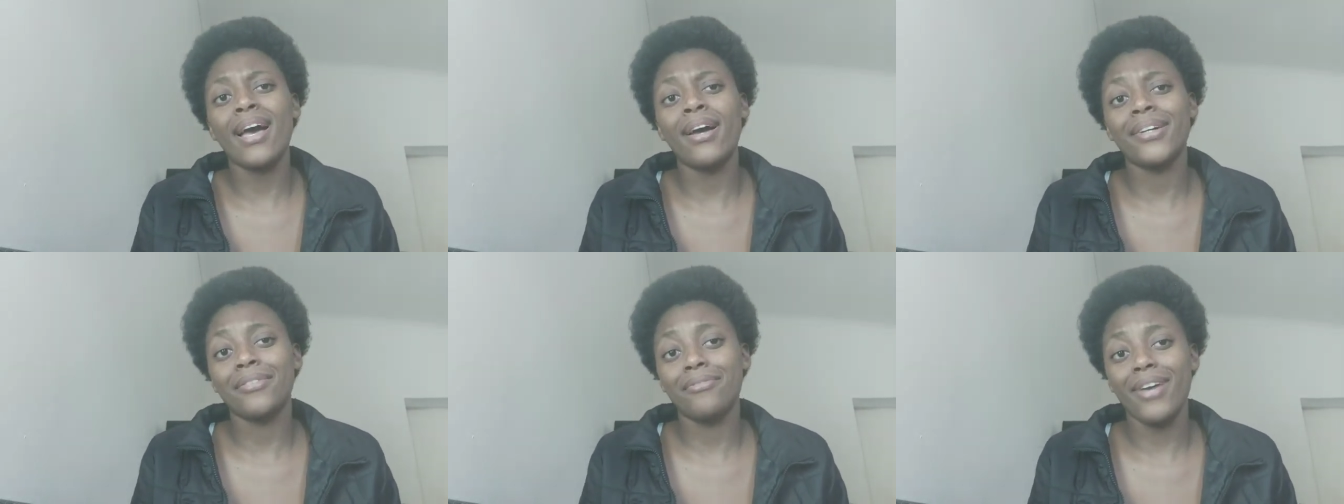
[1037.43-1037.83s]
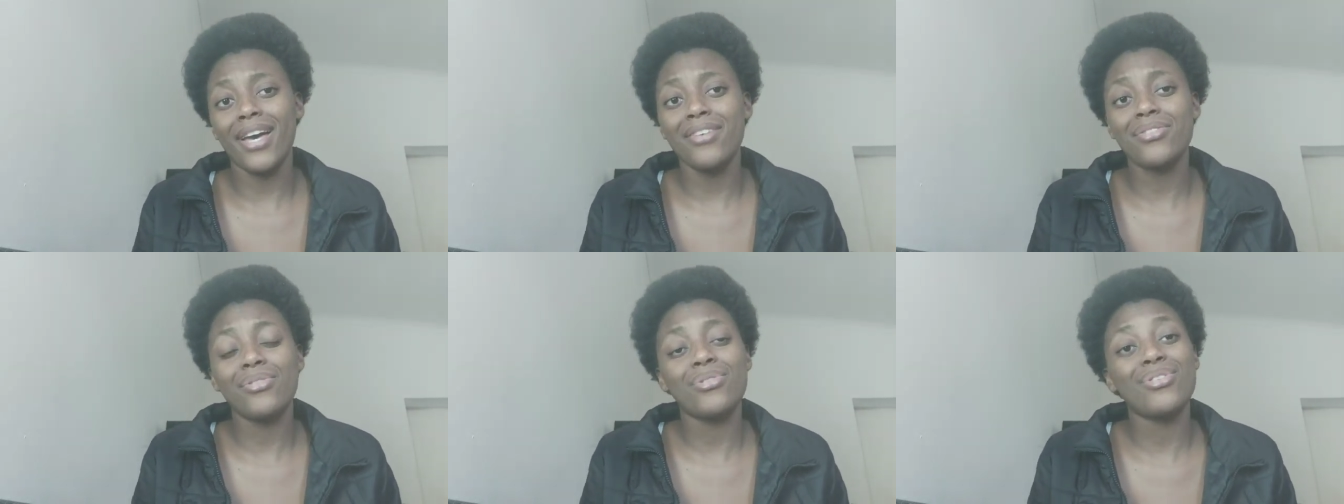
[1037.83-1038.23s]
I
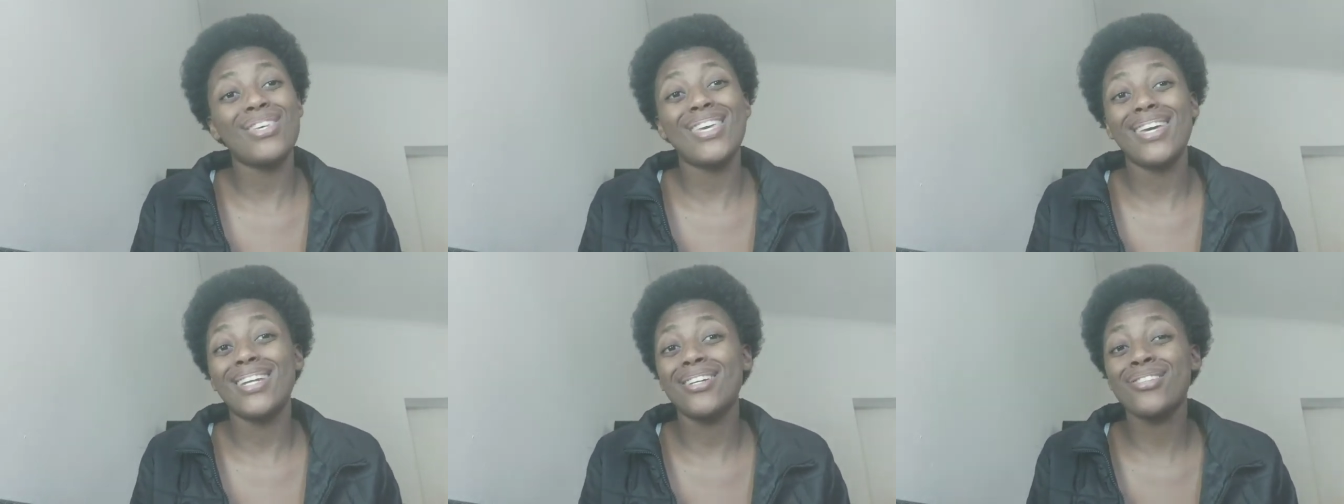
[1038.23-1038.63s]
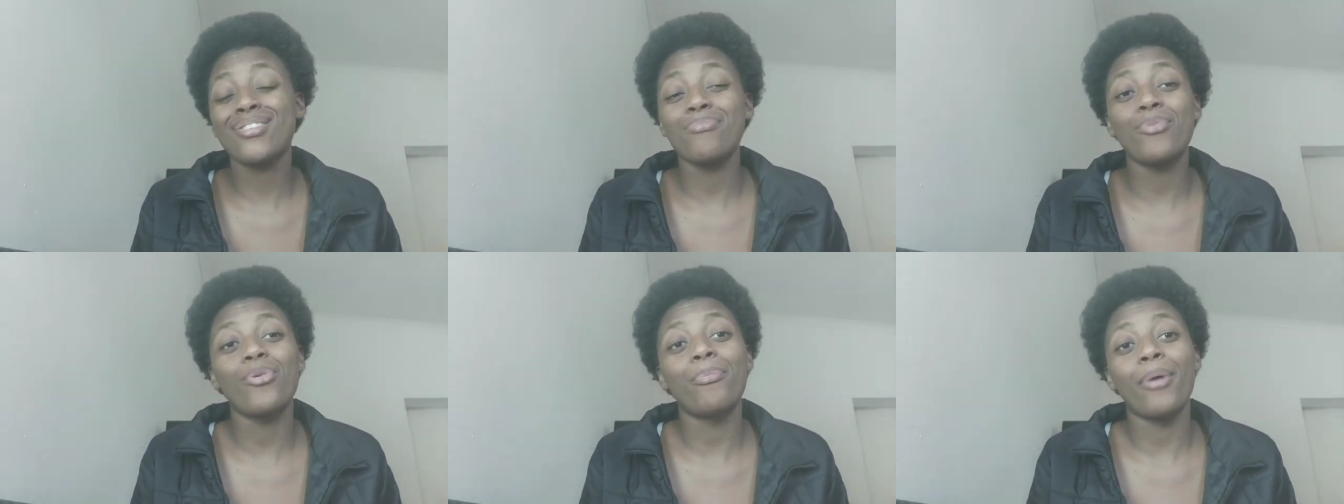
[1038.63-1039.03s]
advise you to get a
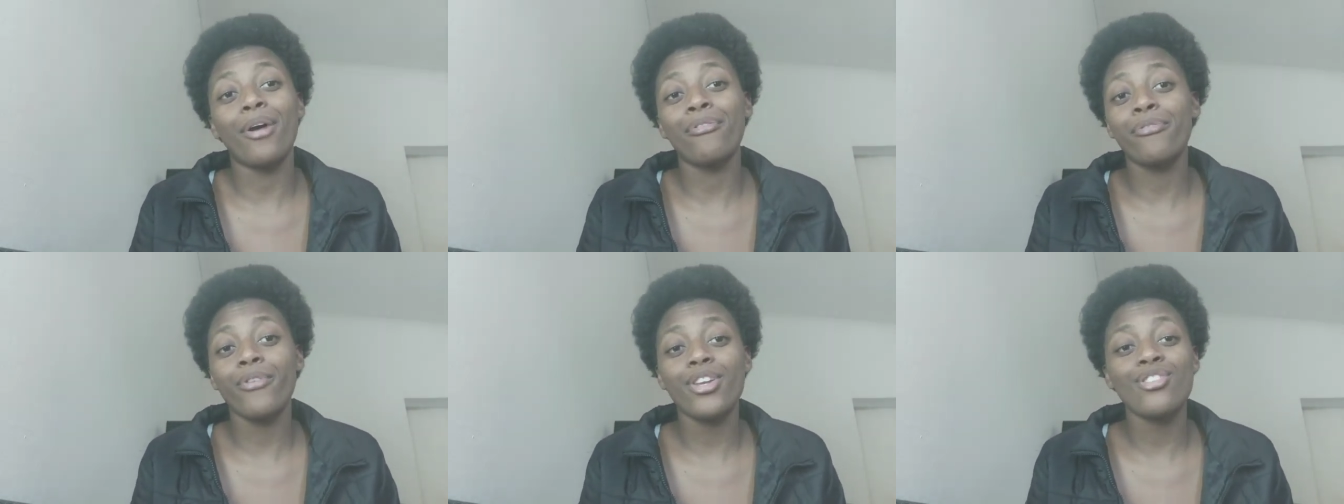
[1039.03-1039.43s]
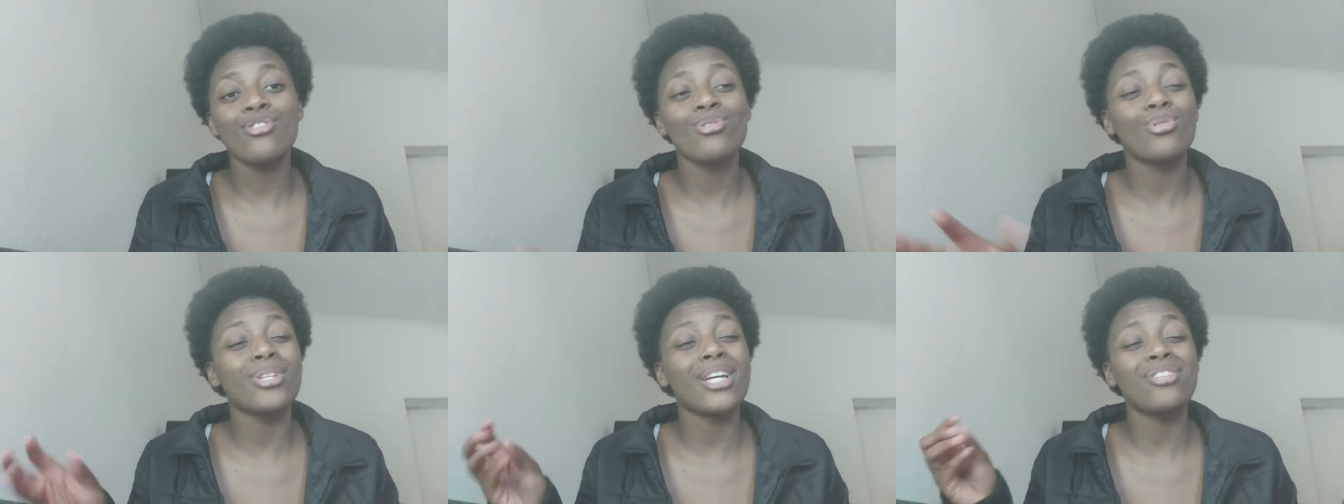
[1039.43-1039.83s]
small bar fridge
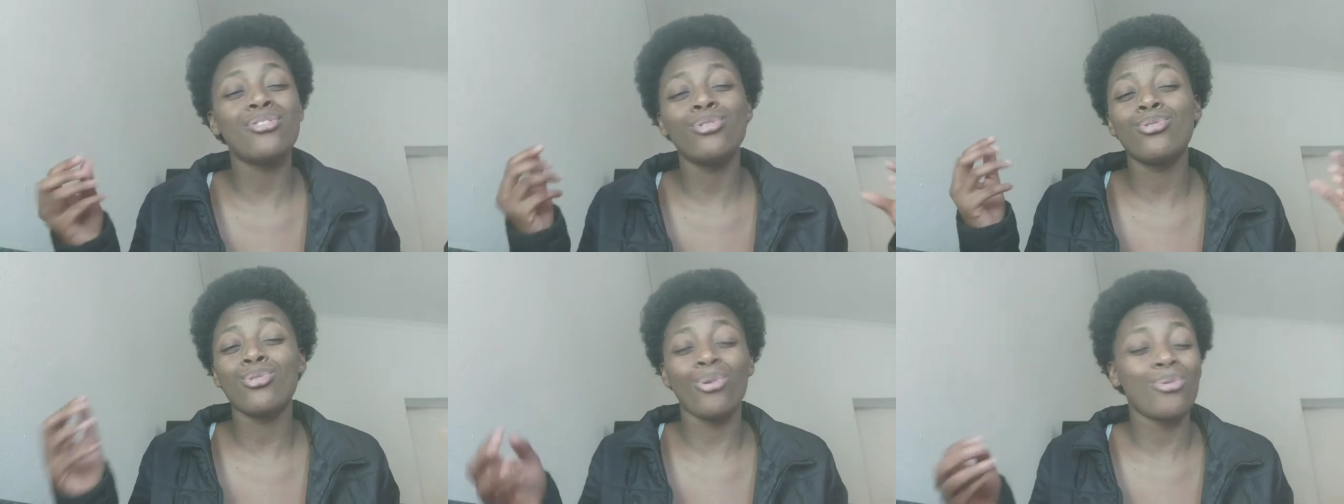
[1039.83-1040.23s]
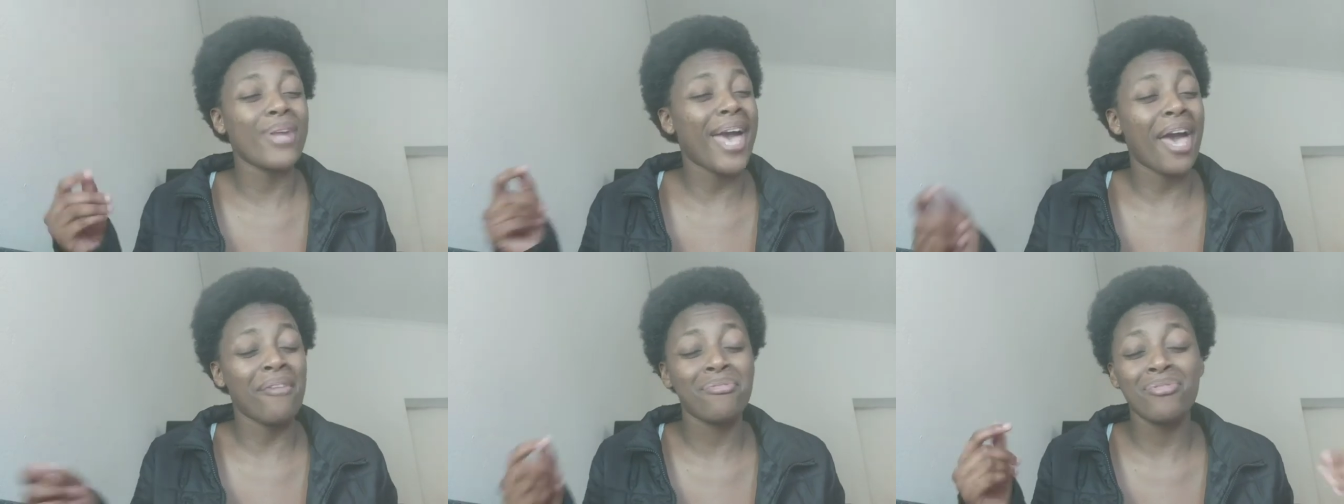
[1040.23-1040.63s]
so that you don't
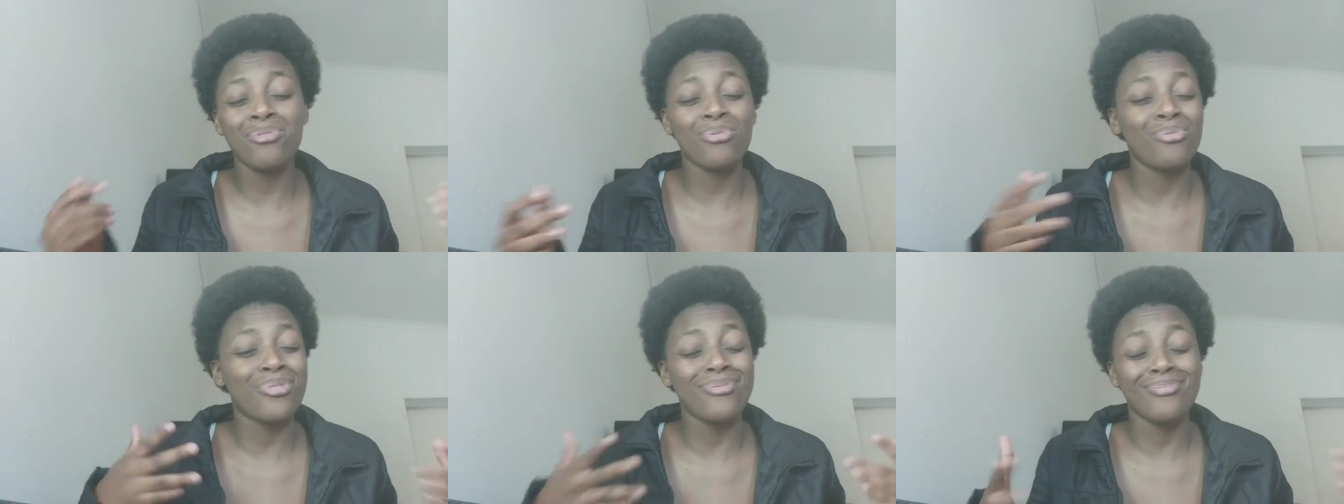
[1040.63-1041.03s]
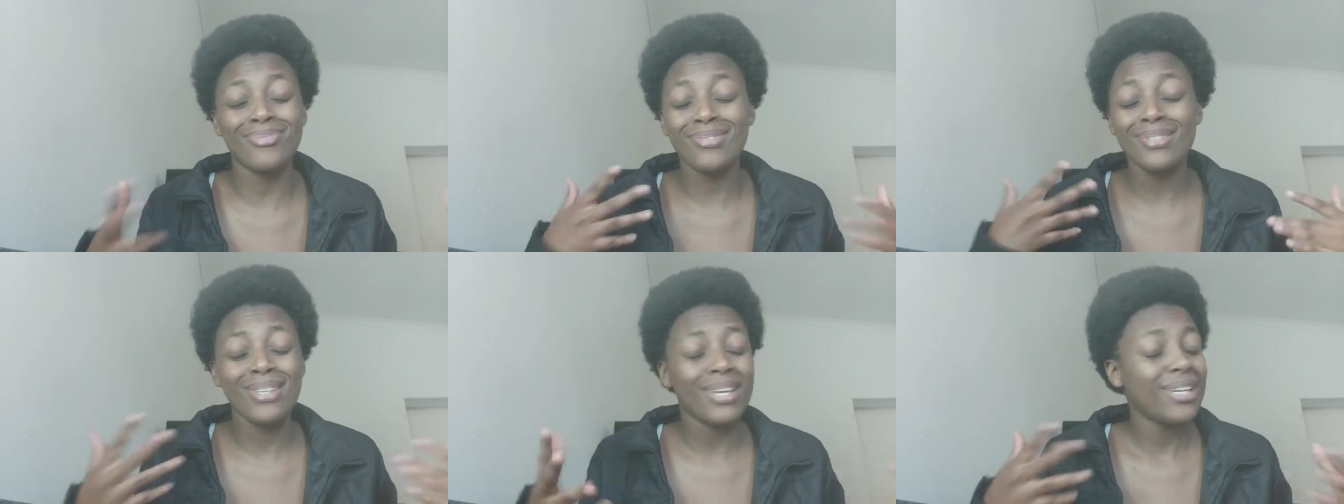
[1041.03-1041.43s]
have
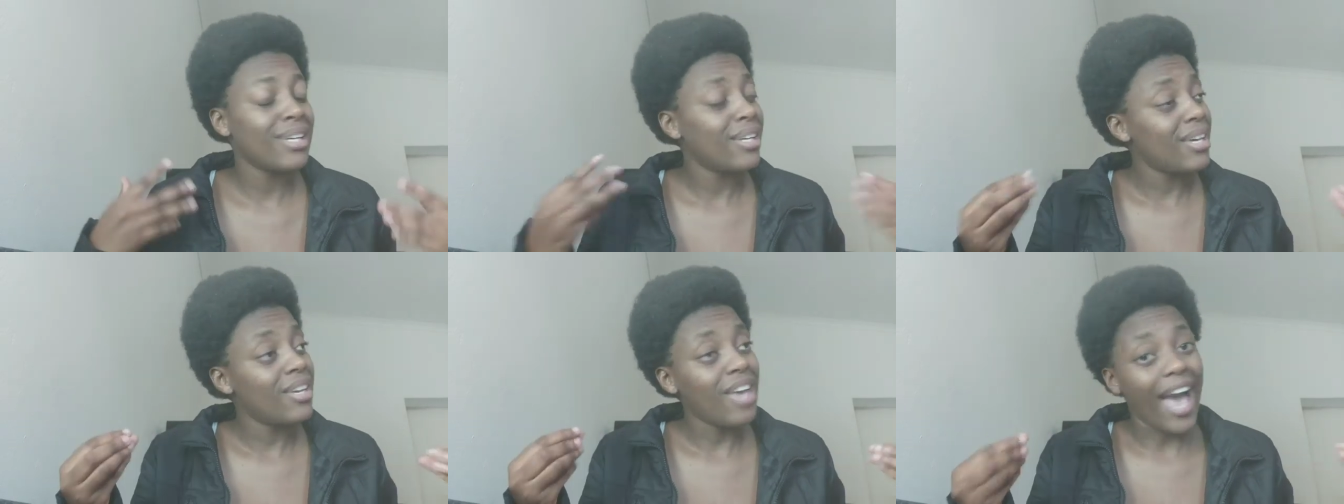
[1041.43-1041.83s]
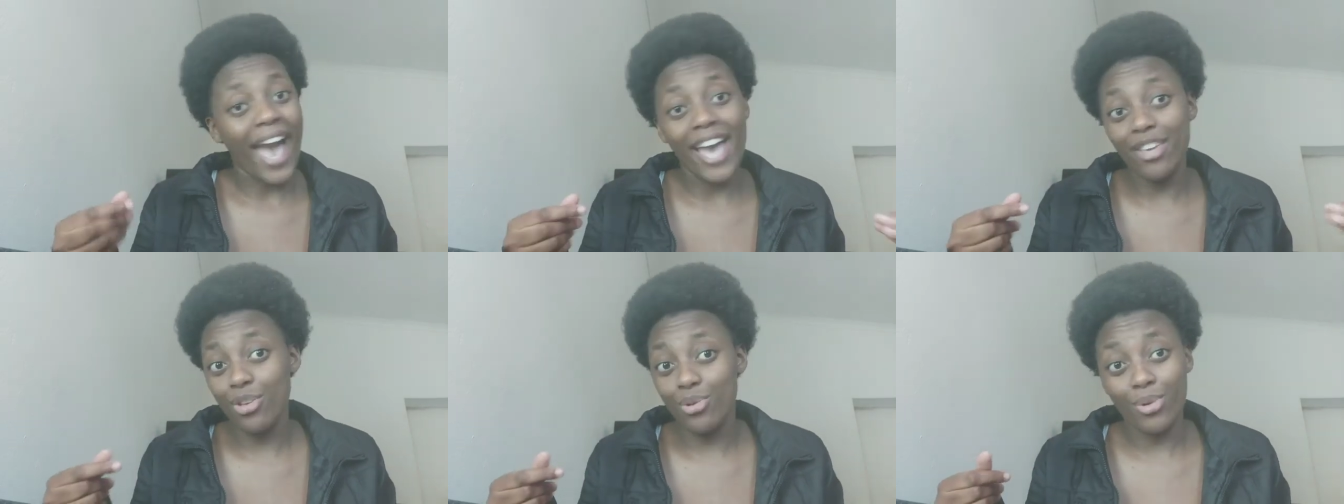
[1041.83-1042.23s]

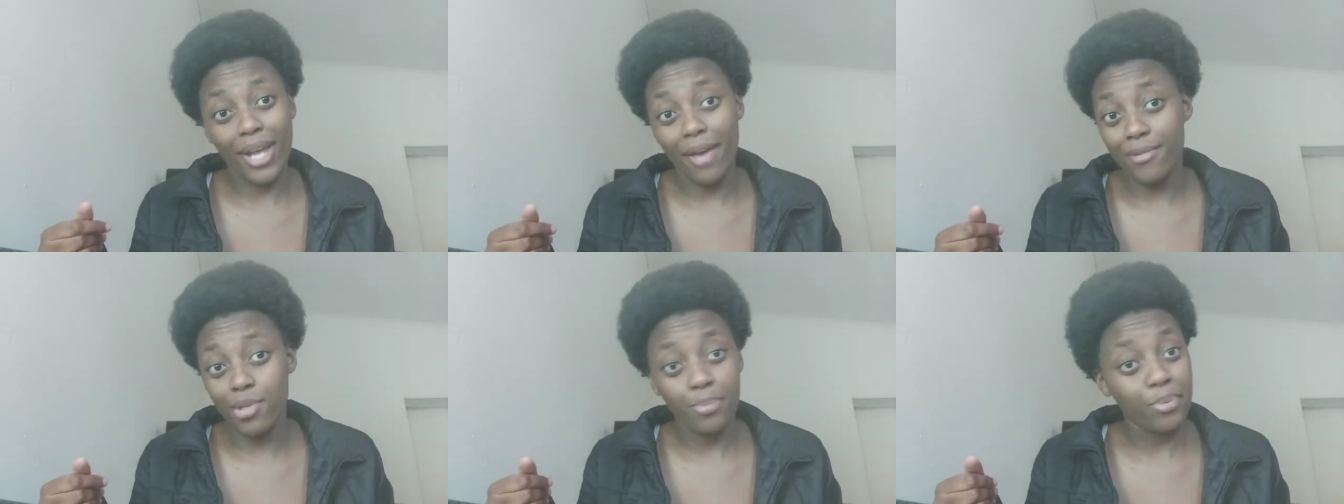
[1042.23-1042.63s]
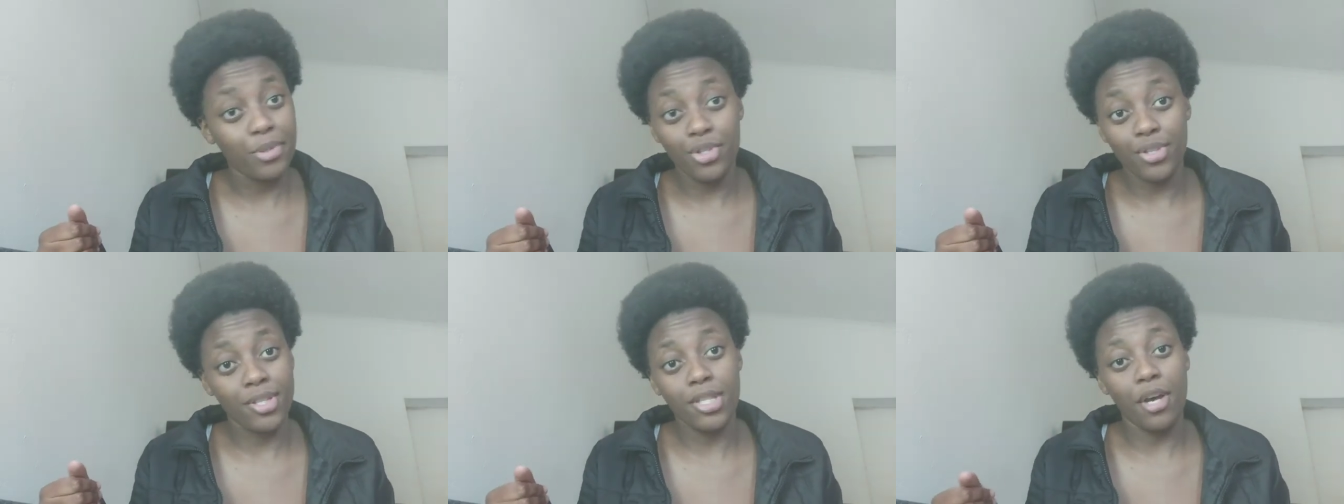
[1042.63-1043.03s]
to
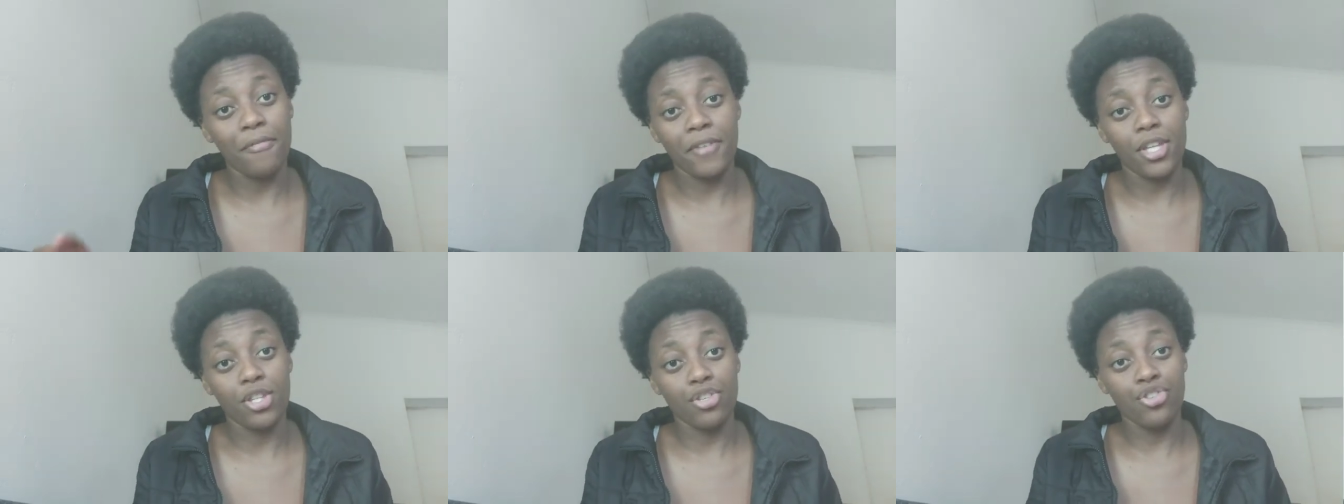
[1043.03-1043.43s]
put yourself in the